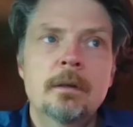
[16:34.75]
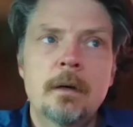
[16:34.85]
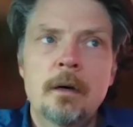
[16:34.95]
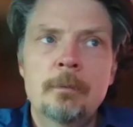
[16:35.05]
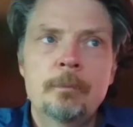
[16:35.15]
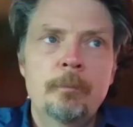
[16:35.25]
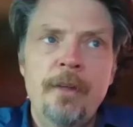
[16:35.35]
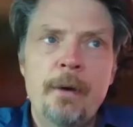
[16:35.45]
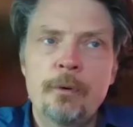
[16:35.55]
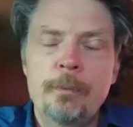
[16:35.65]
Um,
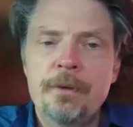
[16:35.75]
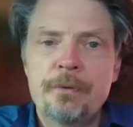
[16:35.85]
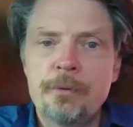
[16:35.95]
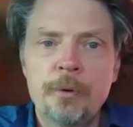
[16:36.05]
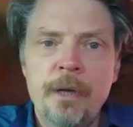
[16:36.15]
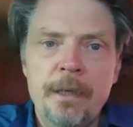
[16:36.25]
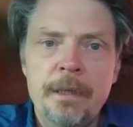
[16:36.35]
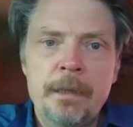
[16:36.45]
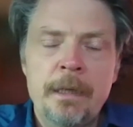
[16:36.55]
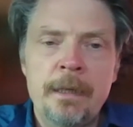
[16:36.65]
that would be true in
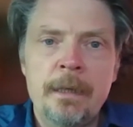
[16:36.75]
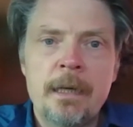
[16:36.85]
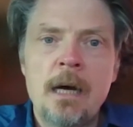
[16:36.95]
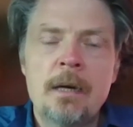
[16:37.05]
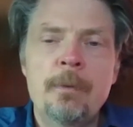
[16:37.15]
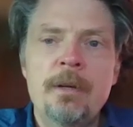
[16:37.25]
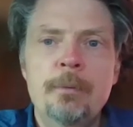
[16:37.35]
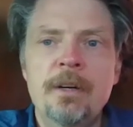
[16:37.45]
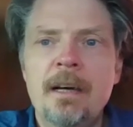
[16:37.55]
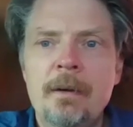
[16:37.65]
any any economy,
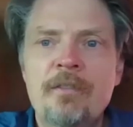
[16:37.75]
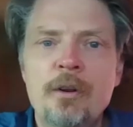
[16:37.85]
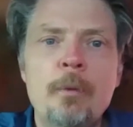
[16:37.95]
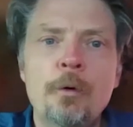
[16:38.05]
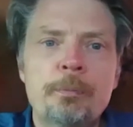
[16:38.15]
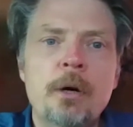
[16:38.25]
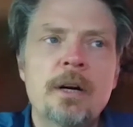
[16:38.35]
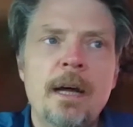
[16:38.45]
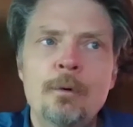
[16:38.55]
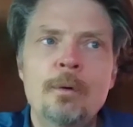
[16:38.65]
but uh, for the most
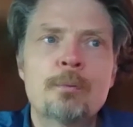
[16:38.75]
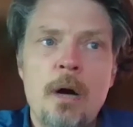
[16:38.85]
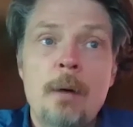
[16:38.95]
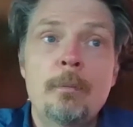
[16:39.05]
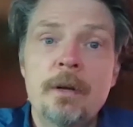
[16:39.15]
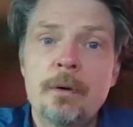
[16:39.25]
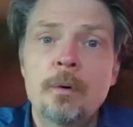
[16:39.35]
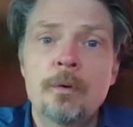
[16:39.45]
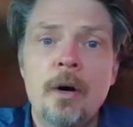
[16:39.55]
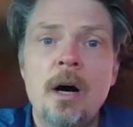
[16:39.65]
part, I would probably
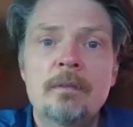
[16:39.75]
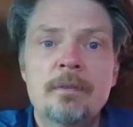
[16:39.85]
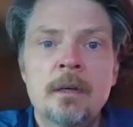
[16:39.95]
hold off